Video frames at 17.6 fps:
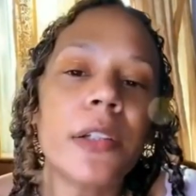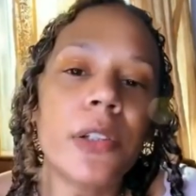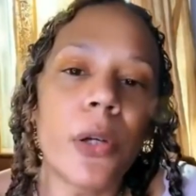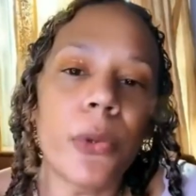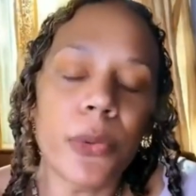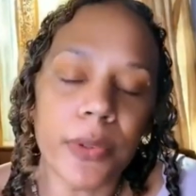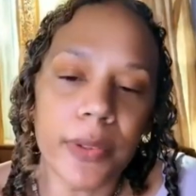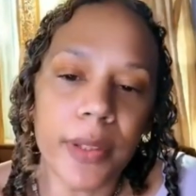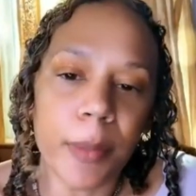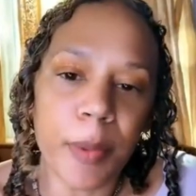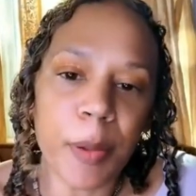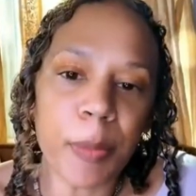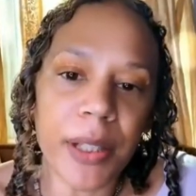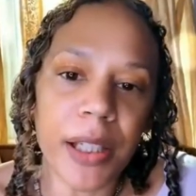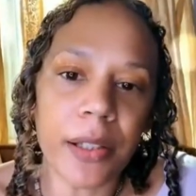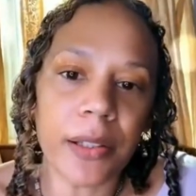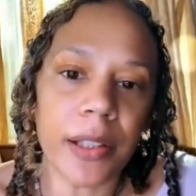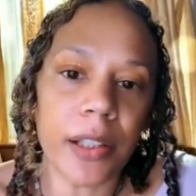No, let me
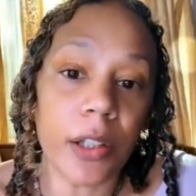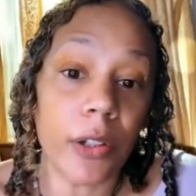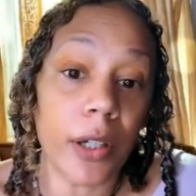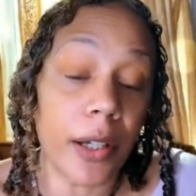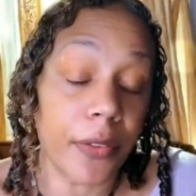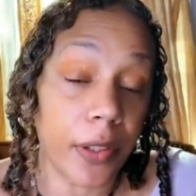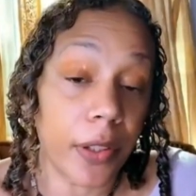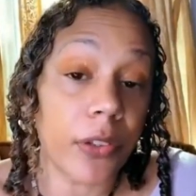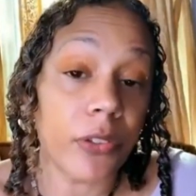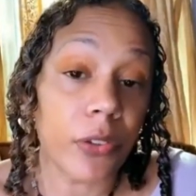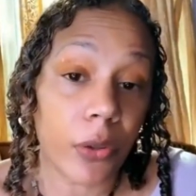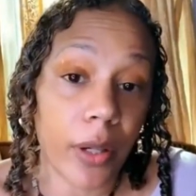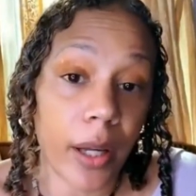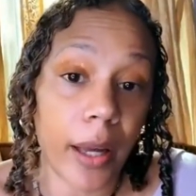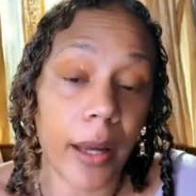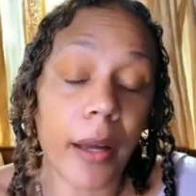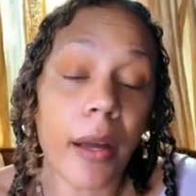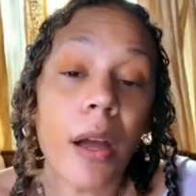be clear on this,
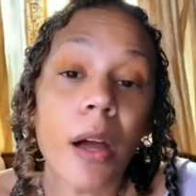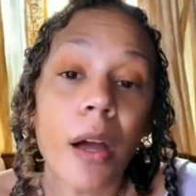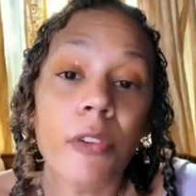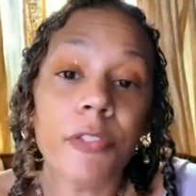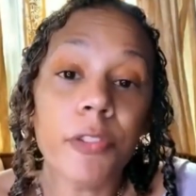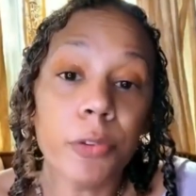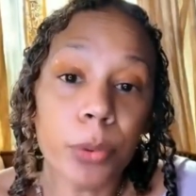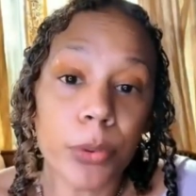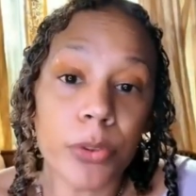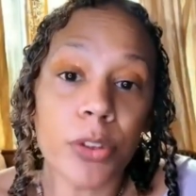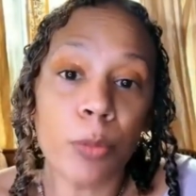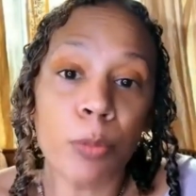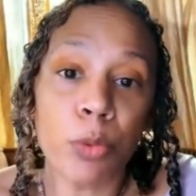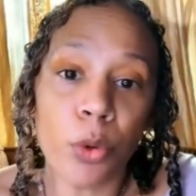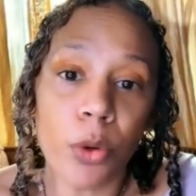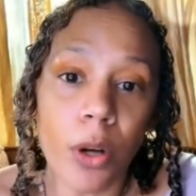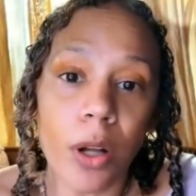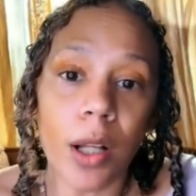okay?
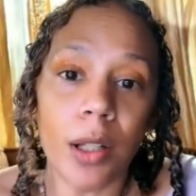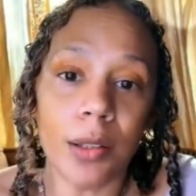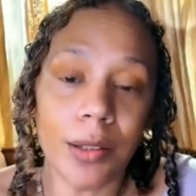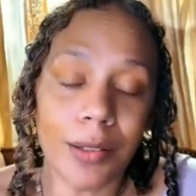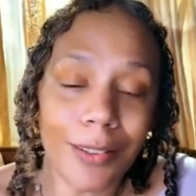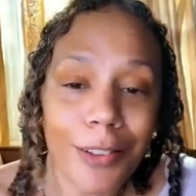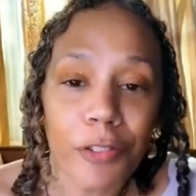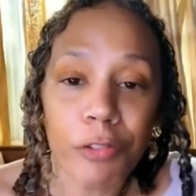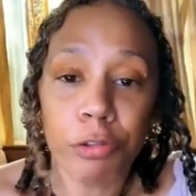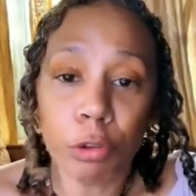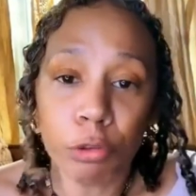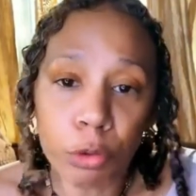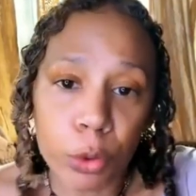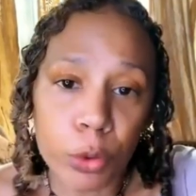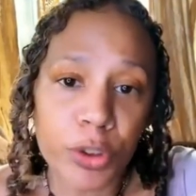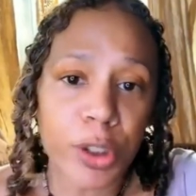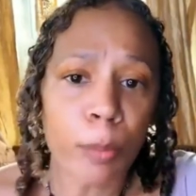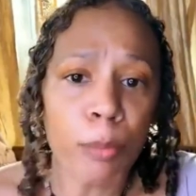Fairuza Balk,
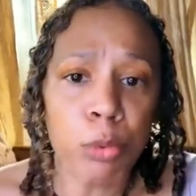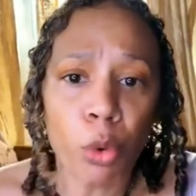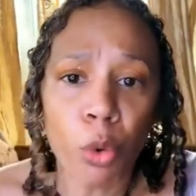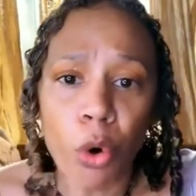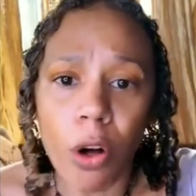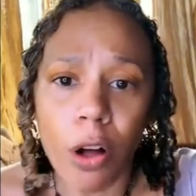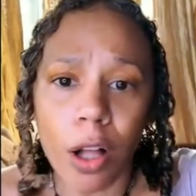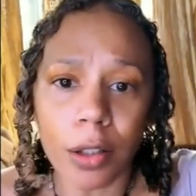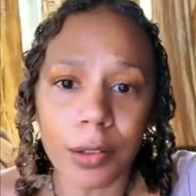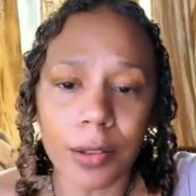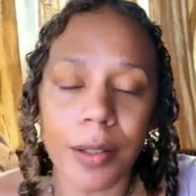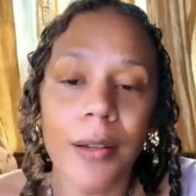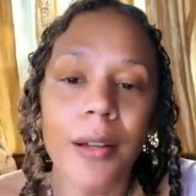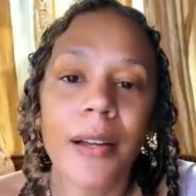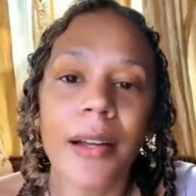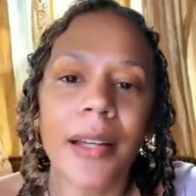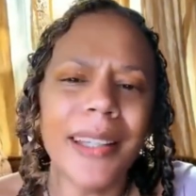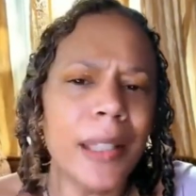Fairuza Balk,
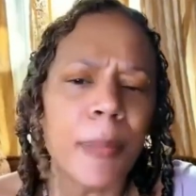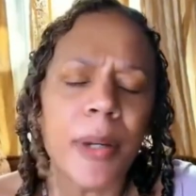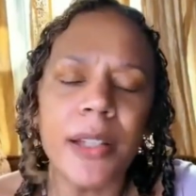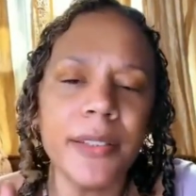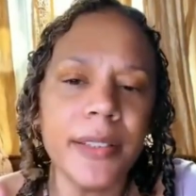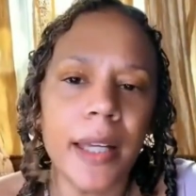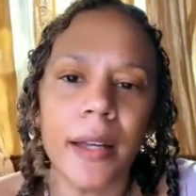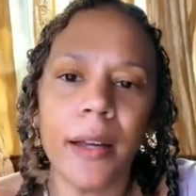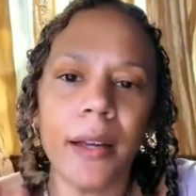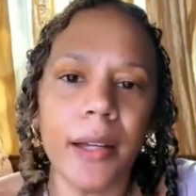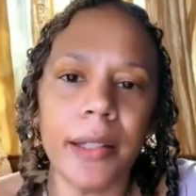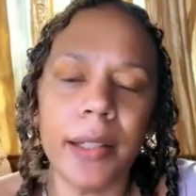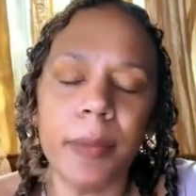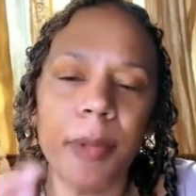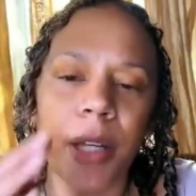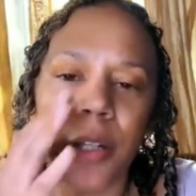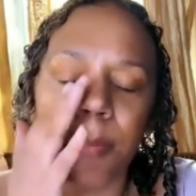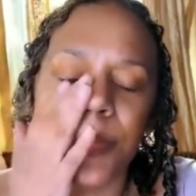email, t- uh,
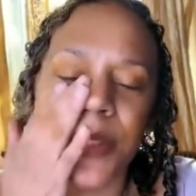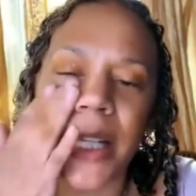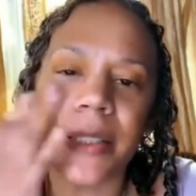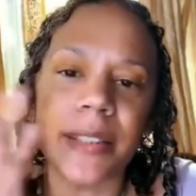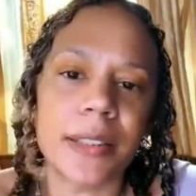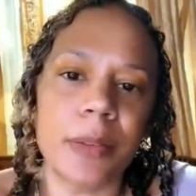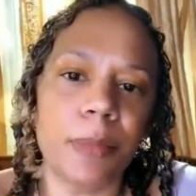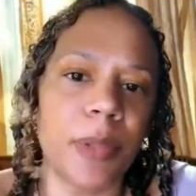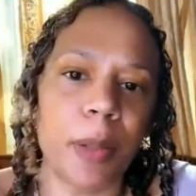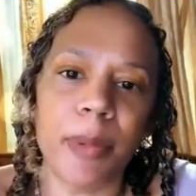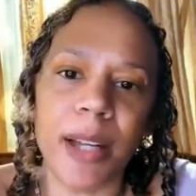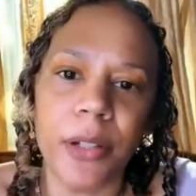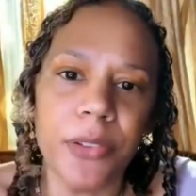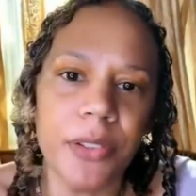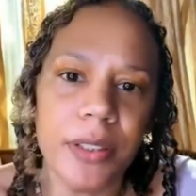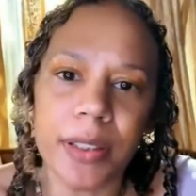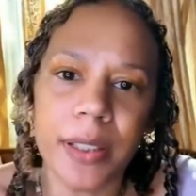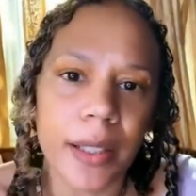emailed, texted me
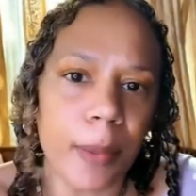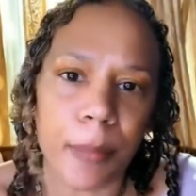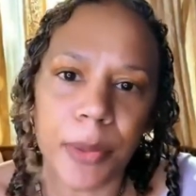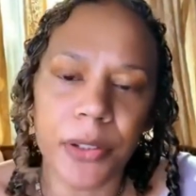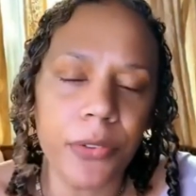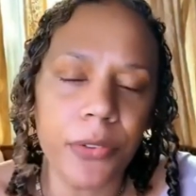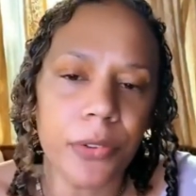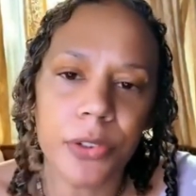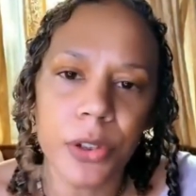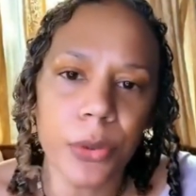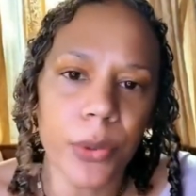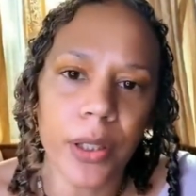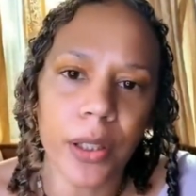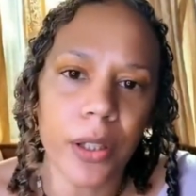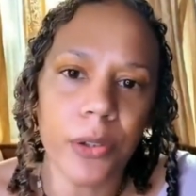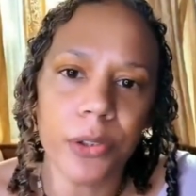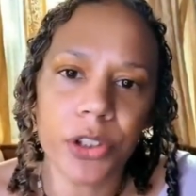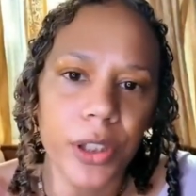about this like a month or two
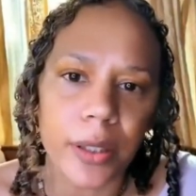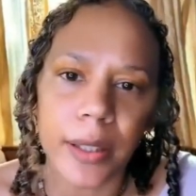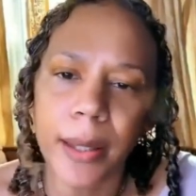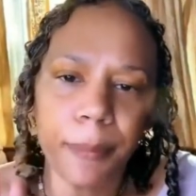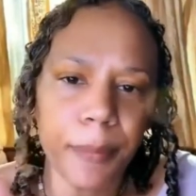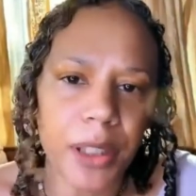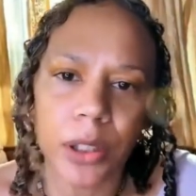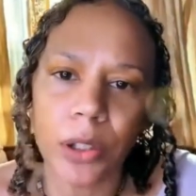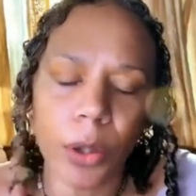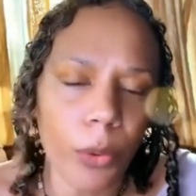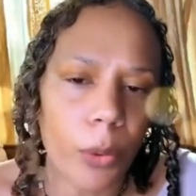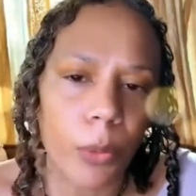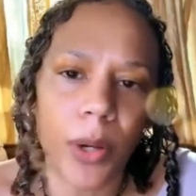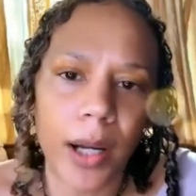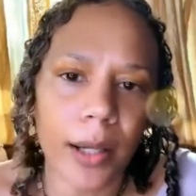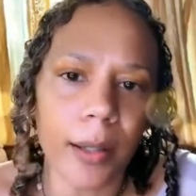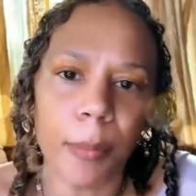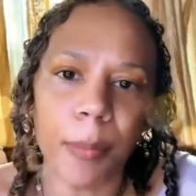ago. She let me know a
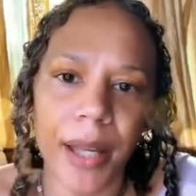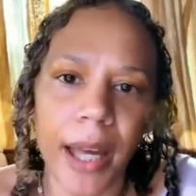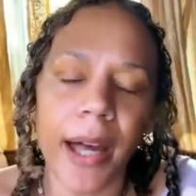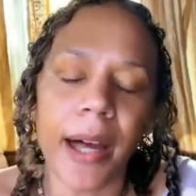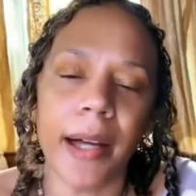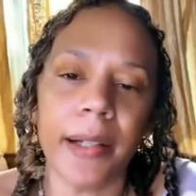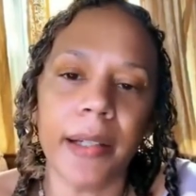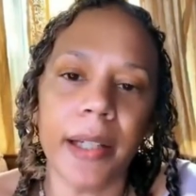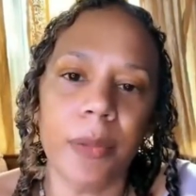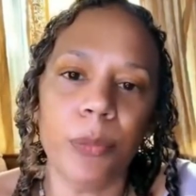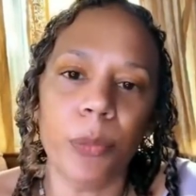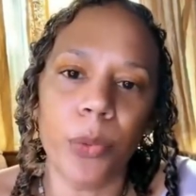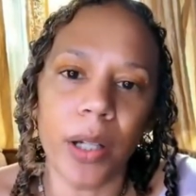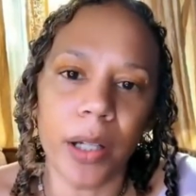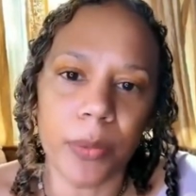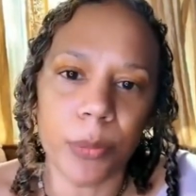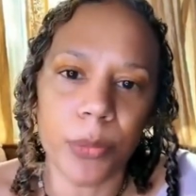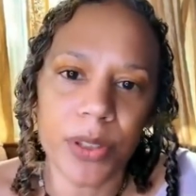while back
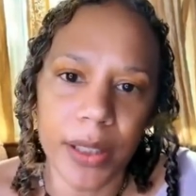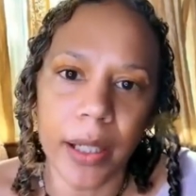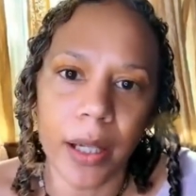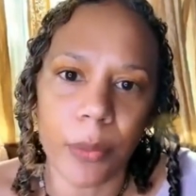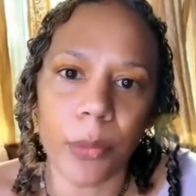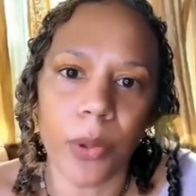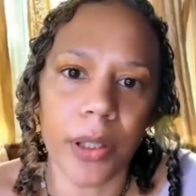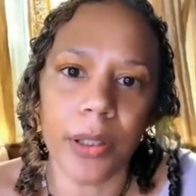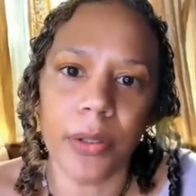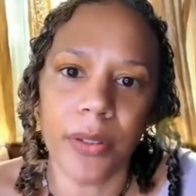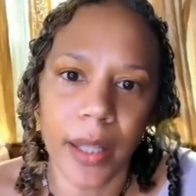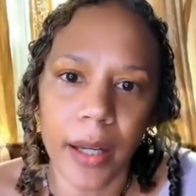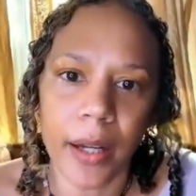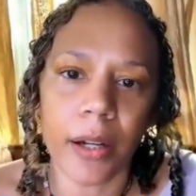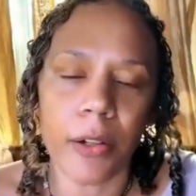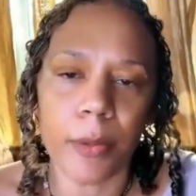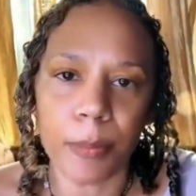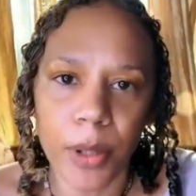and, and was like, I want you
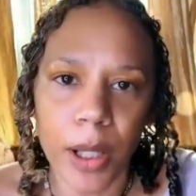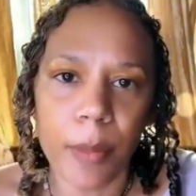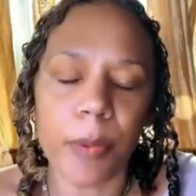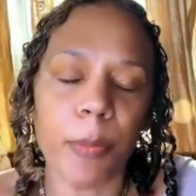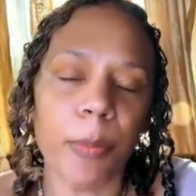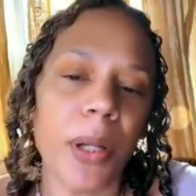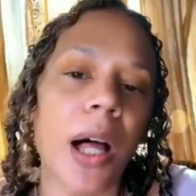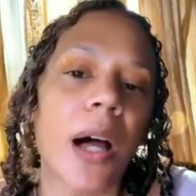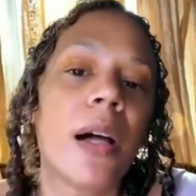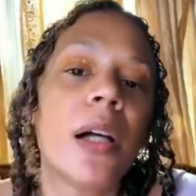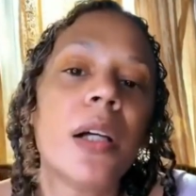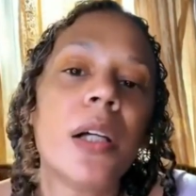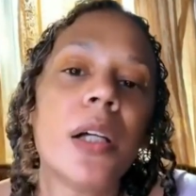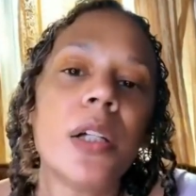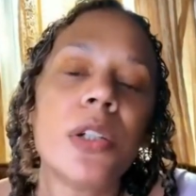there and blah, blah, blah.